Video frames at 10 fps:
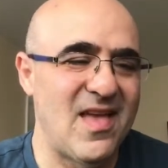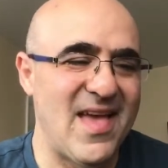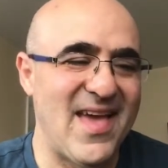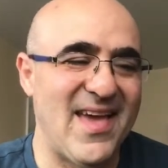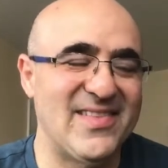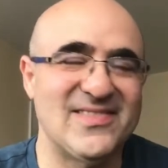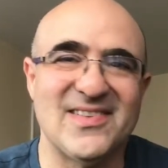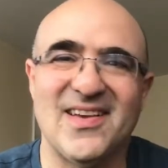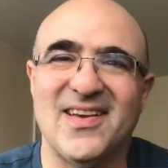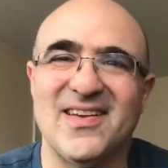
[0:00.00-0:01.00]
and
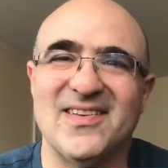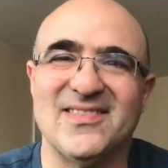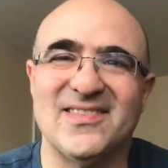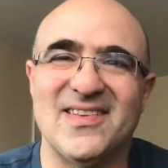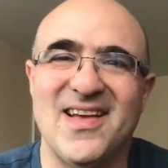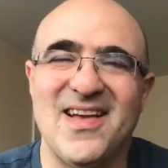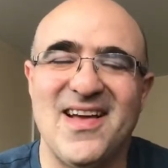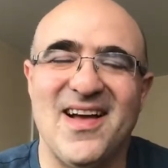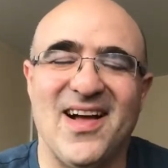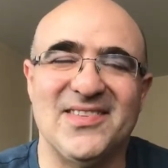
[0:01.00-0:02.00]

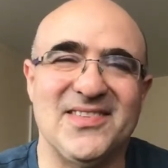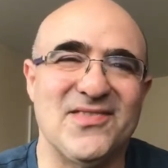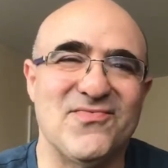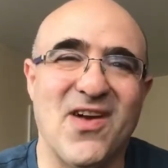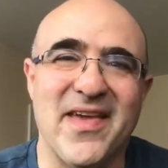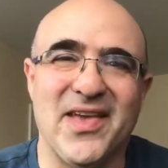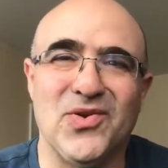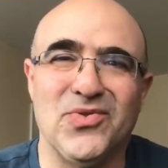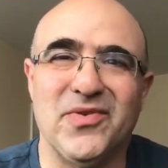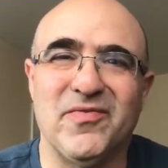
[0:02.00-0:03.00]
I did a writing
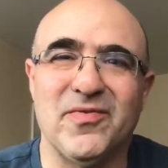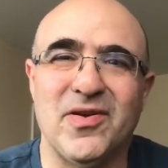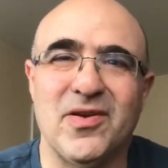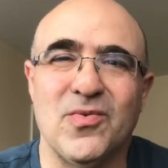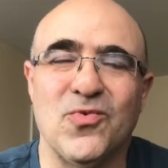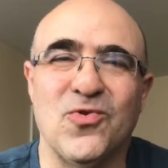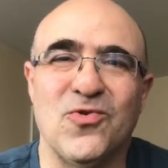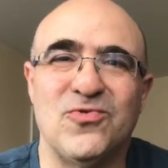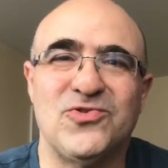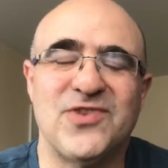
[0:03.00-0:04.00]
on the
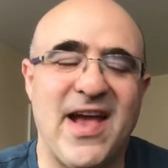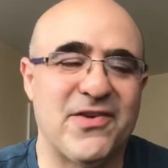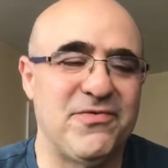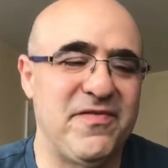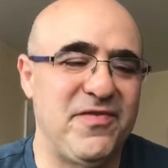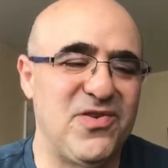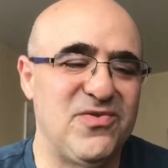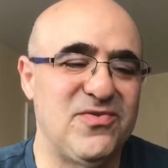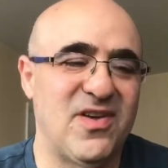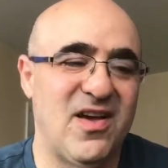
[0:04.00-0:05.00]
wall track
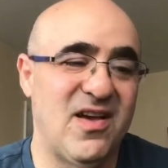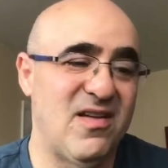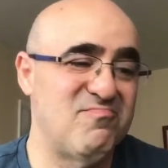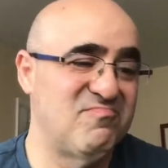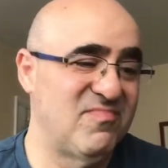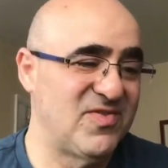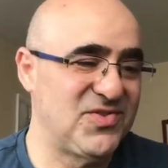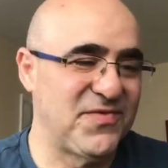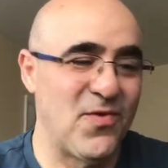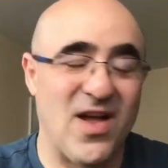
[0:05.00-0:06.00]
review.
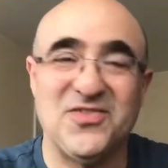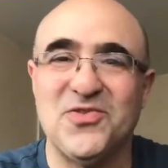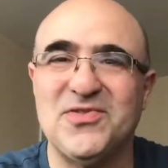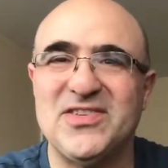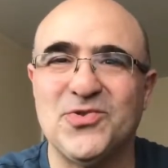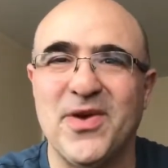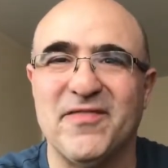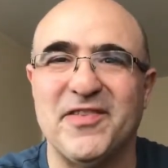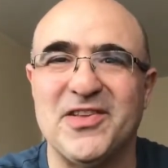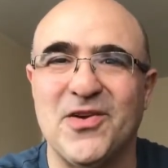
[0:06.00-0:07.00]
Just thought I'd do this quick
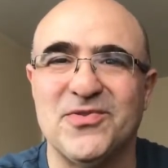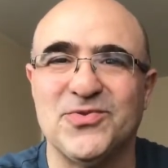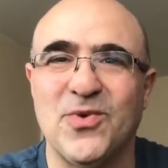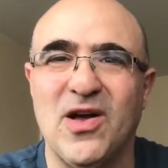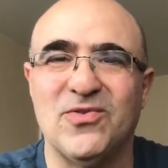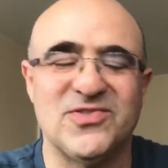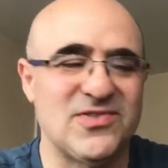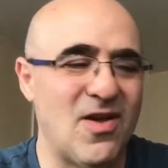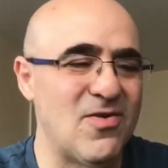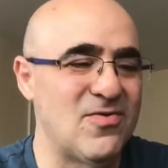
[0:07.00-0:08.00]
video as well.
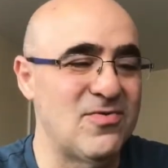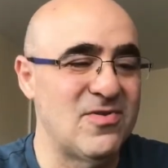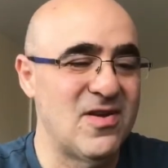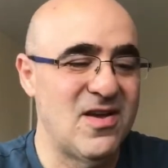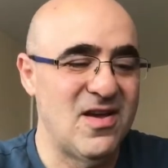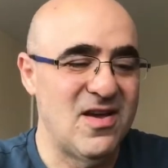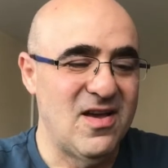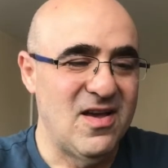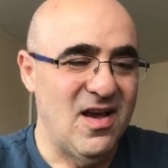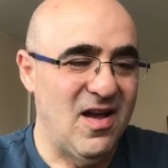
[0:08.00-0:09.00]
So
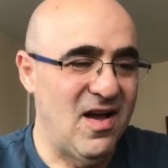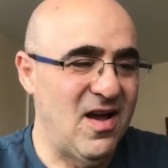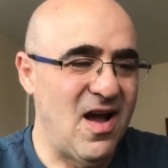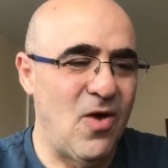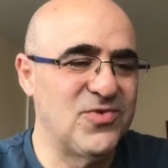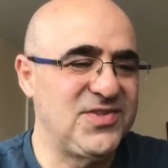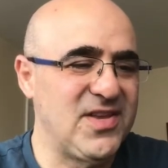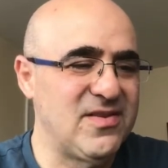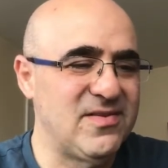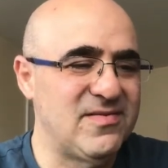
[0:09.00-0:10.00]
I was
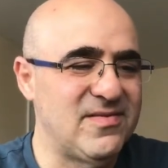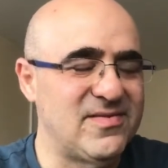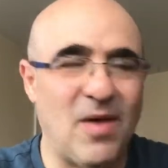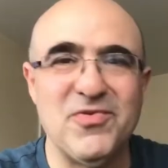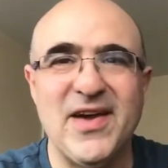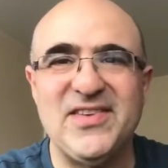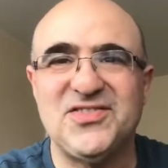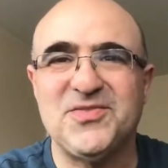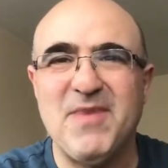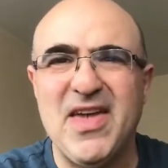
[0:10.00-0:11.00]
in WH
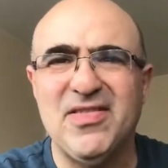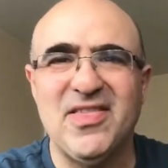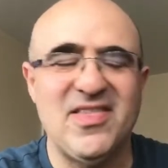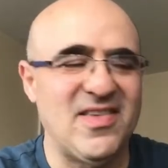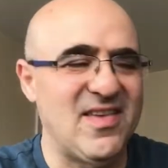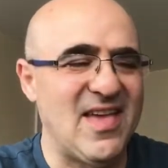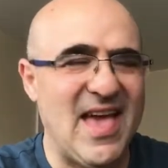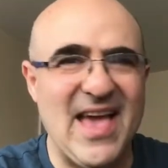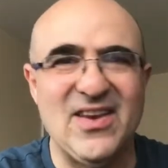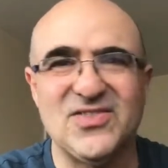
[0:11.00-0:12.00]
Smith
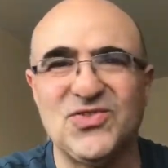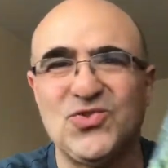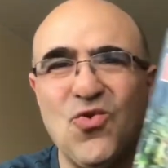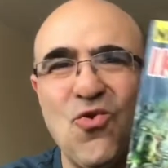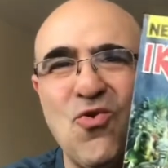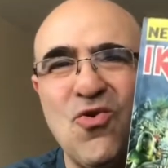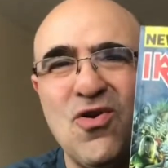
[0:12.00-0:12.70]
and I saw